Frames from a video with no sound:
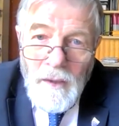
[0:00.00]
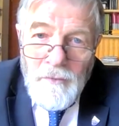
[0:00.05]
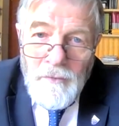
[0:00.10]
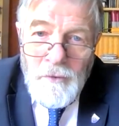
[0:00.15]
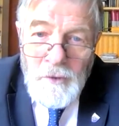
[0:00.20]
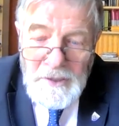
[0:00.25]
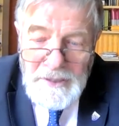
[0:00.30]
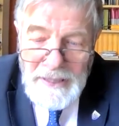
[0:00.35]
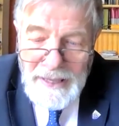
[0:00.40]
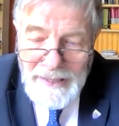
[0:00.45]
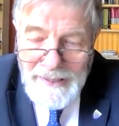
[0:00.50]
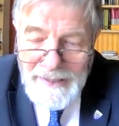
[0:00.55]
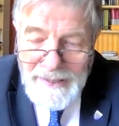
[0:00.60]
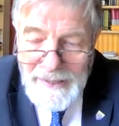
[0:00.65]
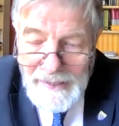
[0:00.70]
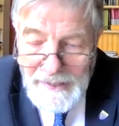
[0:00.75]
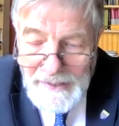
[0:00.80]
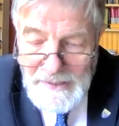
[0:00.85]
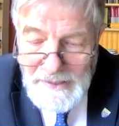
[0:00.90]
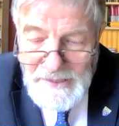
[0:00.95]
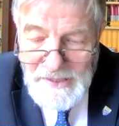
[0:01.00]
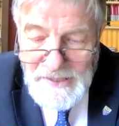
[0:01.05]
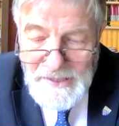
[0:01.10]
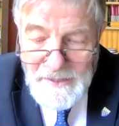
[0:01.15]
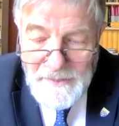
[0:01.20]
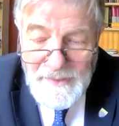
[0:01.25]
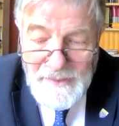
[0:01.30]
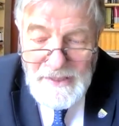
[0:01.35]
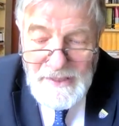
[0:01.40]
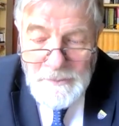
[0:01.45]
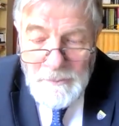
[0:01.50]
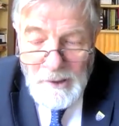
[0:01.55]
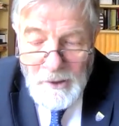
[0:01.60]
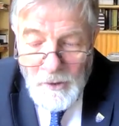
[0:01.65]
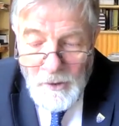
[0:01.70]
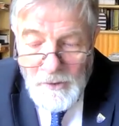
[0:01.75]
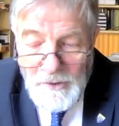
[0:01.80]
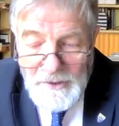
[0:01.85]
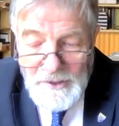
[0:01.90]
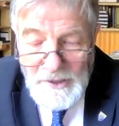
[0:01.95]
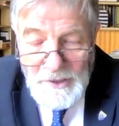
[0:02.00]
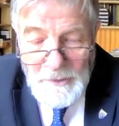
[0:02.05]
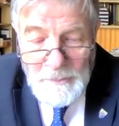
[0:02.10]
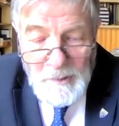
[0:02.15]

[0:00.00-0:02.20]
For decades, this minority's